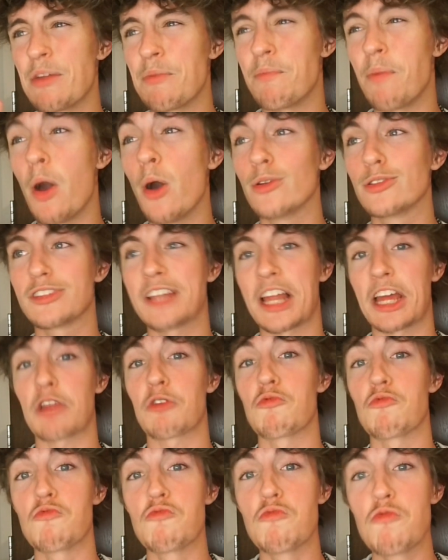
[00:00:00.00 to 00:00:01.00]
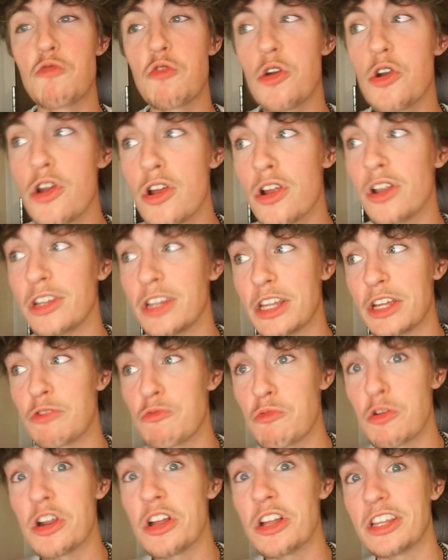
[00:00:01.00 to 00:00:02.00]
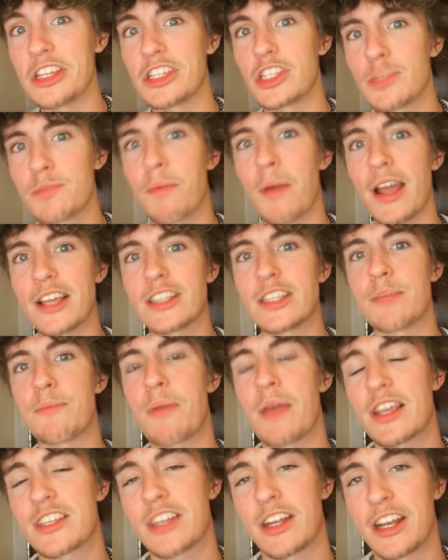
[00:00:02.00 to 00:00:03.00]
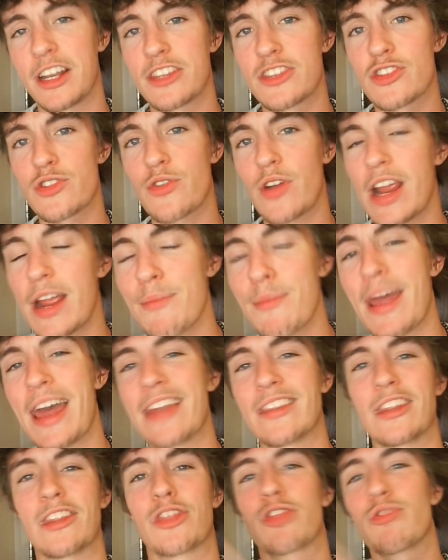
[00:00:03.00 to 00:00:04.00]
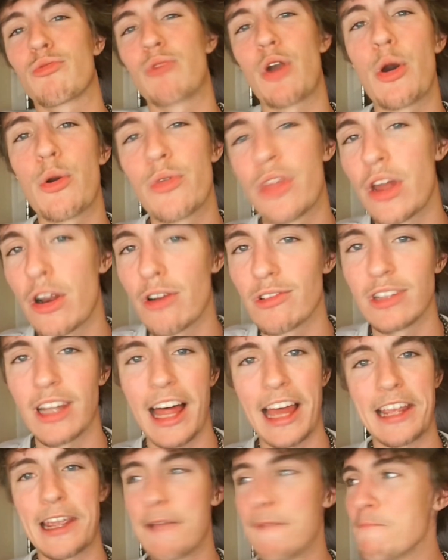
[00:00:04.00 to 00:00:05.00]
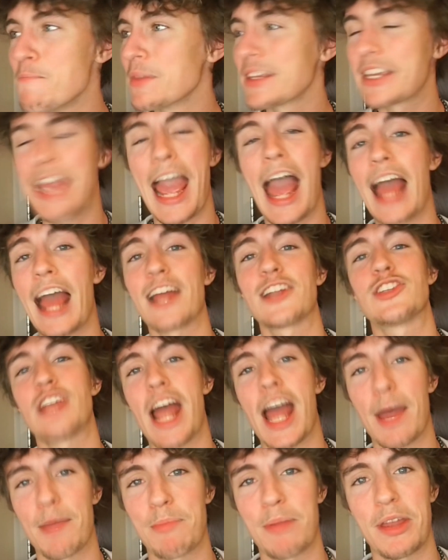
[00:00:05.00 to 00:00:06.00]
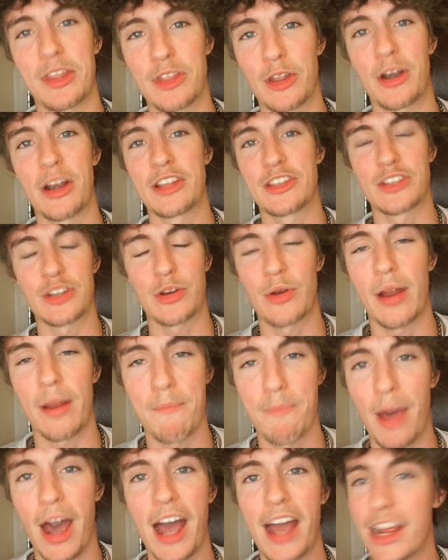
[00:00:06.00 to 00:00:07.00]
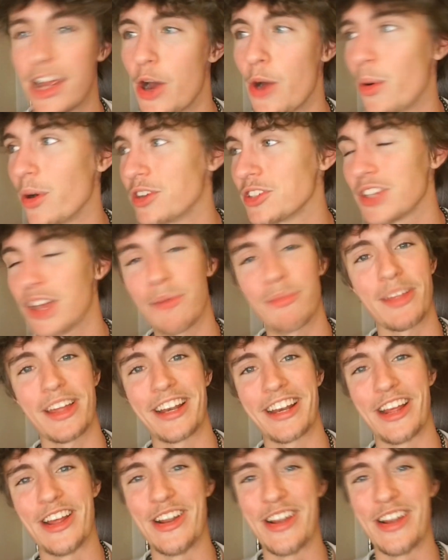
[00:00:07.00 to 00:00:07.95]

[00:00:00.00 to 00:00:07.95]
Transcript: they'd post like really, really spicy pics on Instagram and then throw their like Cash App in their Instagram bio or something.